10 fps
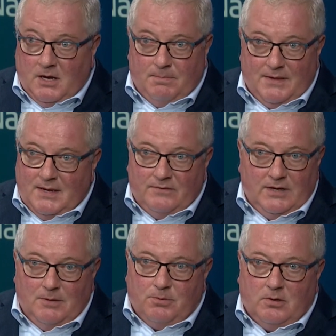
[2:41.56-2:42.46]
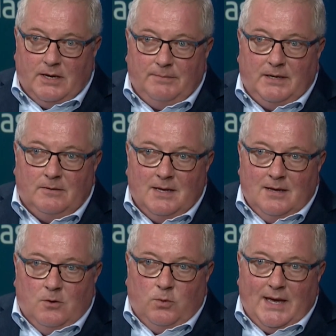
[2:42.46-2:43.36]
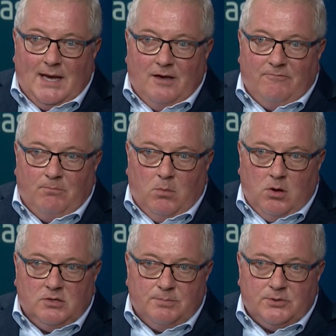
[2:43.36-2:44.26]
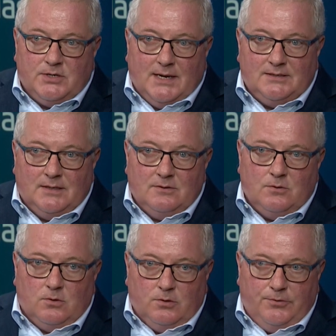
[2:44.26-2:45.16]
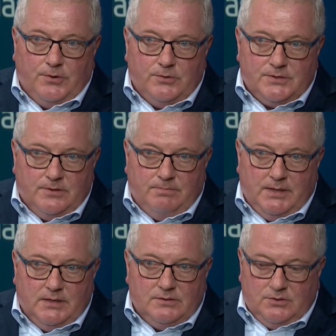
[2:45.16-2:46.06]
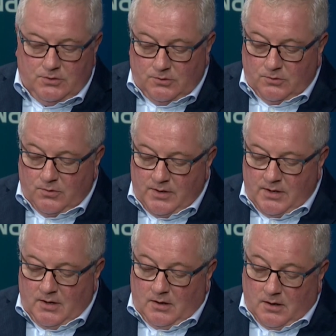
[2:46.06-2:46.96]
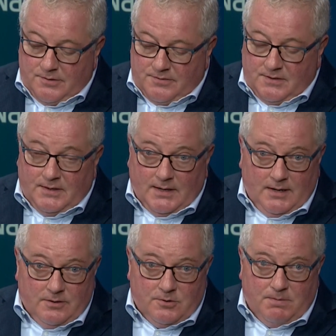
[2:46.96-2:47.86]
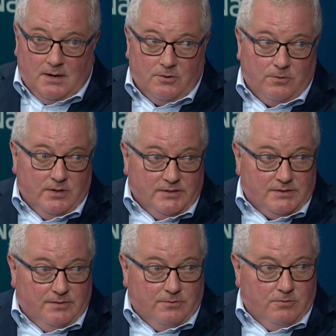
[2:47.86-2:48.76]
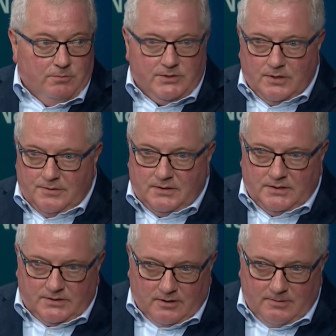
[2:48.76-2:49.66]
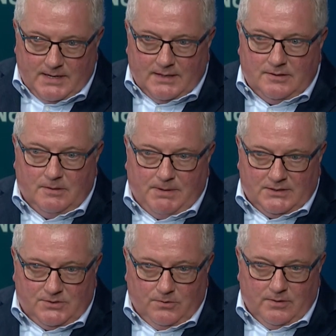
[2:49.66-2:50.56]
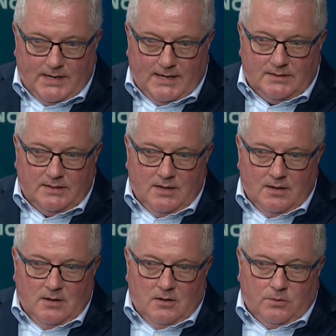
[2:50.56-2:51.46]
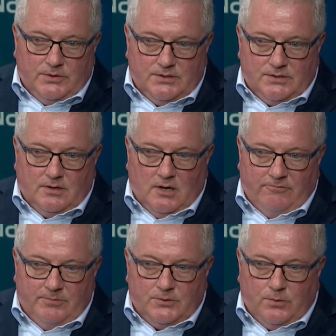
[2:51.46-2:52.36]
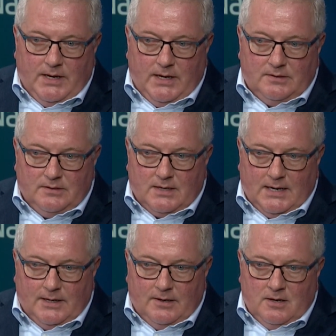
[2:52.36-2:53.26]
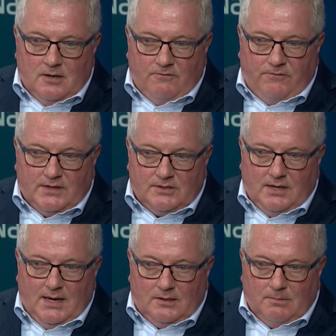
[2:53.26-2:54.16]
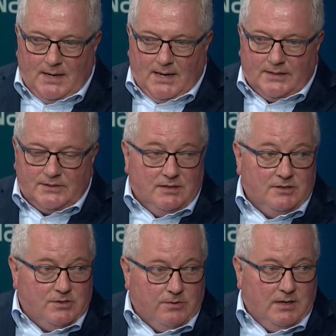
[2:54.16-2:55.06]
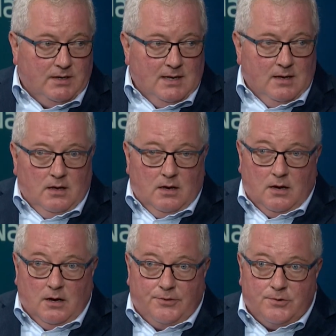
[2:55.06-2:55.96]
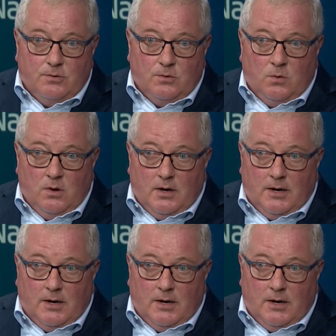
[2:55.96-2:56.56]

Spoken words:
by the end of April, I mean, we have multiple shots on goal. Those are the biggest two, other than the 900-pound gorillas in the room, which are the Disarm Act and the Pasteur Act, which is the government's way to kind of fix the antibiotics industry through